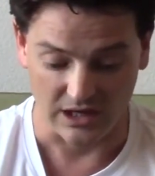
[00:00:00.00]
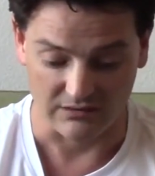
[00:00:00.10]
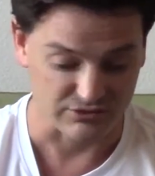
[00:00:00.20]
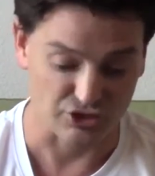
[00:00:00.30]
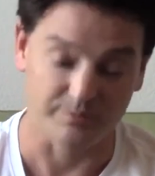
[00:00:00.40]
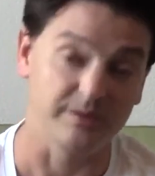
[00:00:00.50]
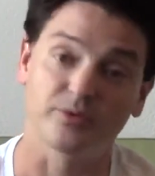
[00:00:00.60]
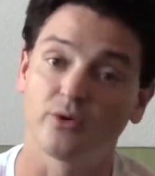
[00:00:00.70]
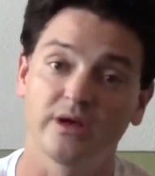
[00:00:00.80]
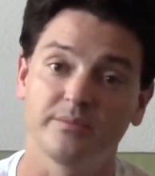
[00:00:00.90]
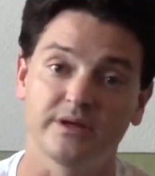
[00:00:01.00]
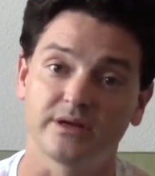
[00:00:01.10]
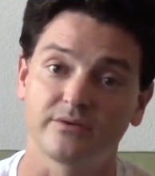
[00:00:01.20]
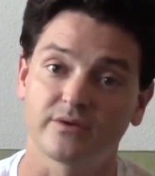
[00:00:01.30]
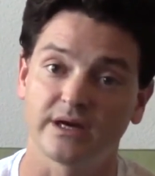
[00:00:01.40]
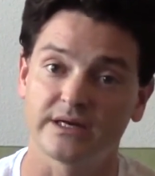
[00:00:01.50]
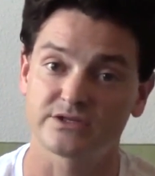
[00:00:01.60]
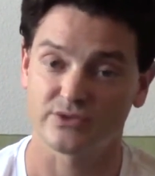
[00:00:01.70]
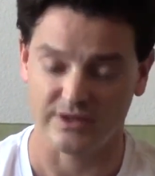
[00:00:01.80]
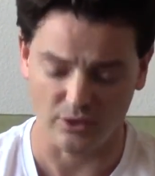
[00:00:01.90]
should be prohibited, right?
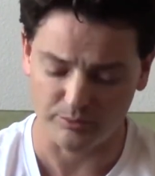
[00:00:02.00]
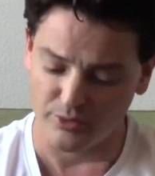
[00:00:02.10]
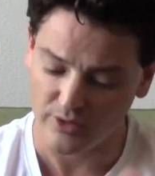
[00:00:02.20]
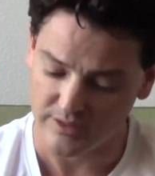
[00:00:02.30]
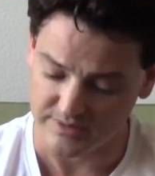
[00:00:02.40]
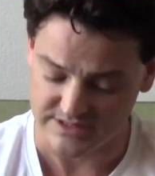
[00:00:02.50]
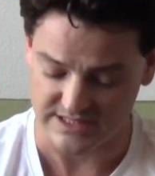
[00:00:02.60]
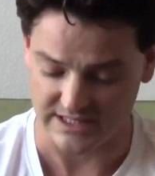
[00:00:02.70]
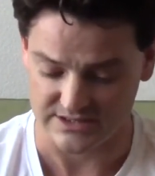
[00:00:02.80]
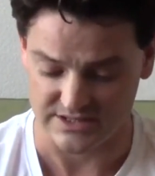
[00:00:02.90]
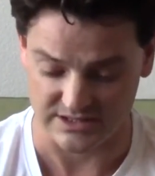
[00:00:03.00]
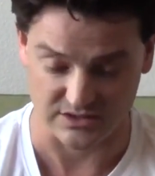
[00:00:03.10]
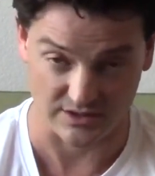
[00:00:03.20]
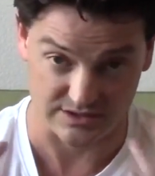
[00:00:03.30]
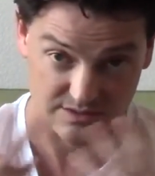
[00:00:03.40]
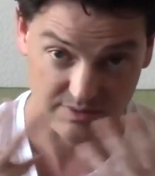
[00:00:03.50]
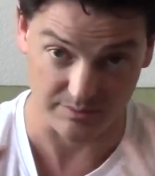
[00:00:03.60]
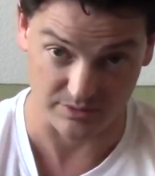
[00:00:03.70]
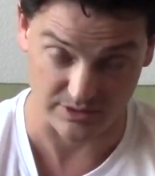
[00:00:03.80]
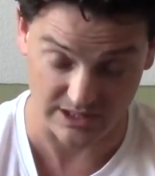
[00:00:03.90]
So they don't prohibit sex as long as the
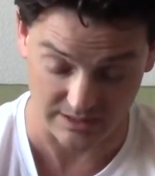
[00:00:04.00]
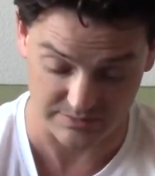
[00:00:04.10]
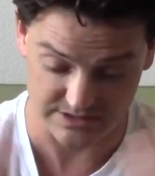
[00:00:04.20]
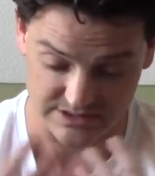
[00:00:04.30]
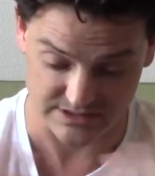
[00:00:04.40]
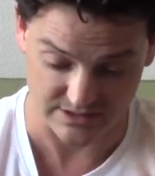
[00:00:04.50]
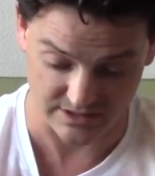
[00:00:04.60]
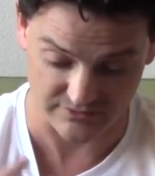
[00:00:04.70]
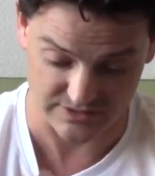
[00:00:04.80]
people are competent enough